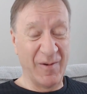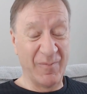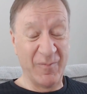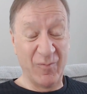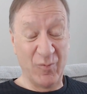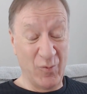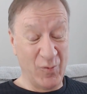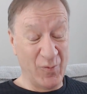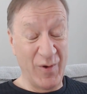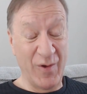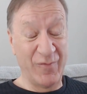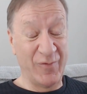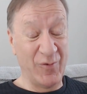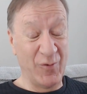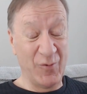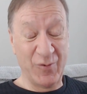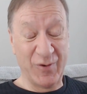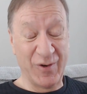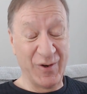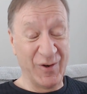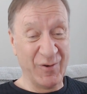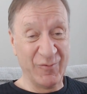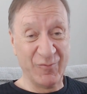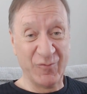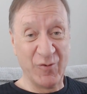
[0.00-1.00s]
Um, we've
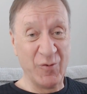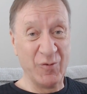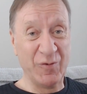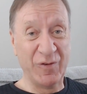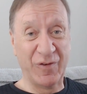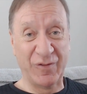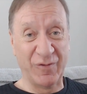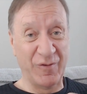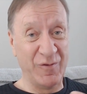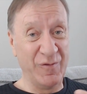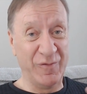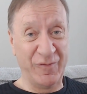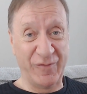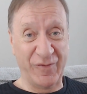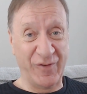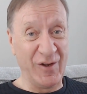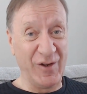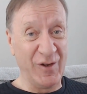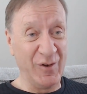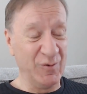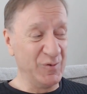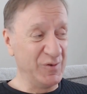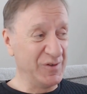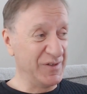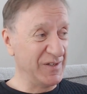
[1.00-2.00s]
all got routes through
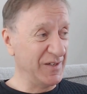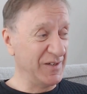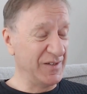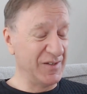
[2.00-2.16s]
fields